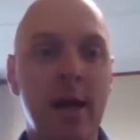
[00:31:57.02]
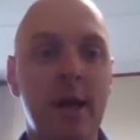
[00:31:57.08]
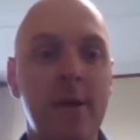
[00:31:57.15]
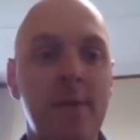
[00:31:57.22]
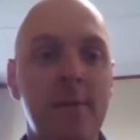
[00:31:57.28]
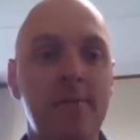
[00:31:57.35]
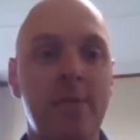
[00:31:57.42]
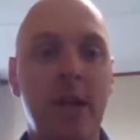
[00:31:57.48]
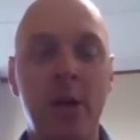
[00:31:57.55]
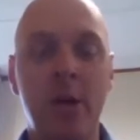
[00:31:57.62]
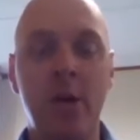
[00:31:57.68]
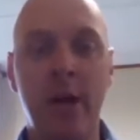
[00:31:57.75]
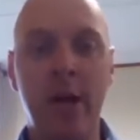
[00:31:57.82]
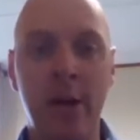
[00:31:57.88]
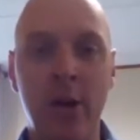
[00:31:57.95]
the
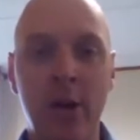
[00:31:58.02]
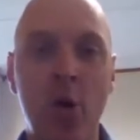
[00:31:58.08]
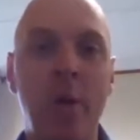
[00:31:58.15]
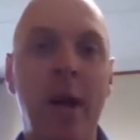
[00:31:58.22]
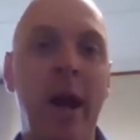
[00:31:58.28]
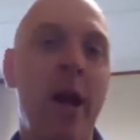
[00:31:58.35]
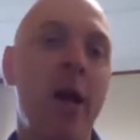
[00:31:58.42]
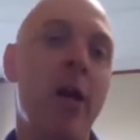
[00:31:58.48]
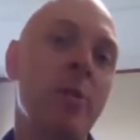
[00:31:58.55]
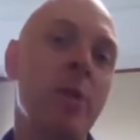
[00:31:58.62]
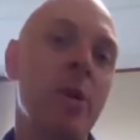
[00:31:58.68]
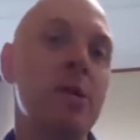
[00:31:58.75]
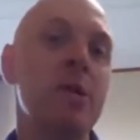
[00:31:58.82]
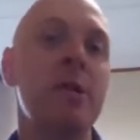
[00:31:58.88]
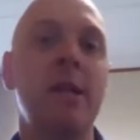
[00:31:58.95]
in-home care the
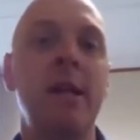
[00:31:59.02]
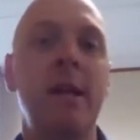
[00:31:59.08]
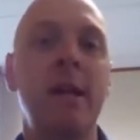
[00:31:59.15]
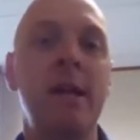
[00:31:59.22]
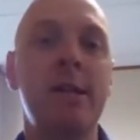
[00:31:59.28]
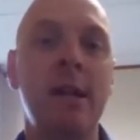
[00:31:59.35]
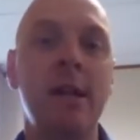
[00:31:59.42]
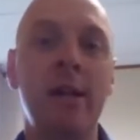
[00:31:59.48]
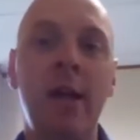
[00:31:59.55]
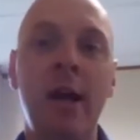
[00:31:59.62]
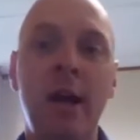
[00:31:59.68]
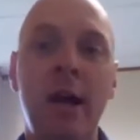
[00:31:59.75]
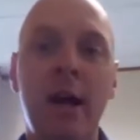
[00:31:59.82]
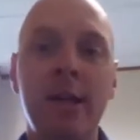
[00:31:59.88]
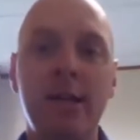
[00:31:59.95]
person needs, and
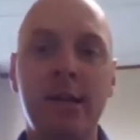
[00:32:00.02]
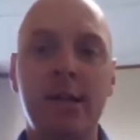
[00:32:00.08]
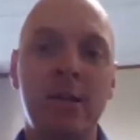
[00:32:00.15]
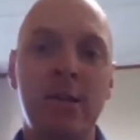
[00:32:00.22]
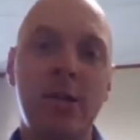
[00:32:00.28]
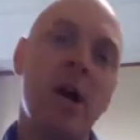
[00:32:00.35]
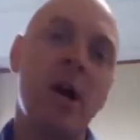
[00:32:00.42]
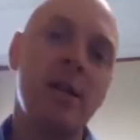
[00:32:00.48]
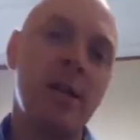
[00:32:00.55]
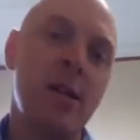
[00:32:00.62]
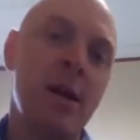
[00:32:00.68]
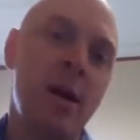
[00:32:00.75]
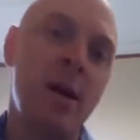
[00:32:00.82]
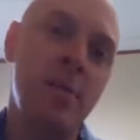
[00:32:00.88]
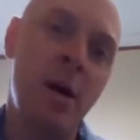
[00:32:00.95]
let us talk to
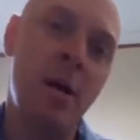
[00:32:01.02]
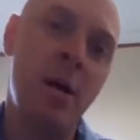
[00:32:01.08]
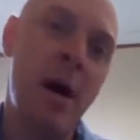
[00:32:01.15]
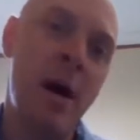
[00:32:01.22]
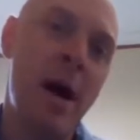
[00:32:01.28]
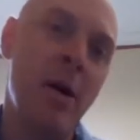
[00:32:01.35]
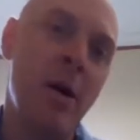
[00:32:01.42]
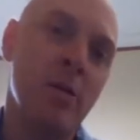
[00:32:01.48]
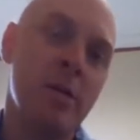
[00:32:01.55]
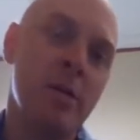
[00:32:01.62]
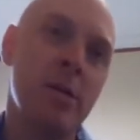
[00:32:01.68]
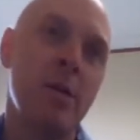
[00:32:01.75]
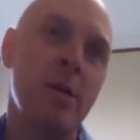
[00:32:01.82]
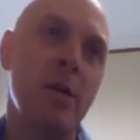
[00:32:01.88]
them about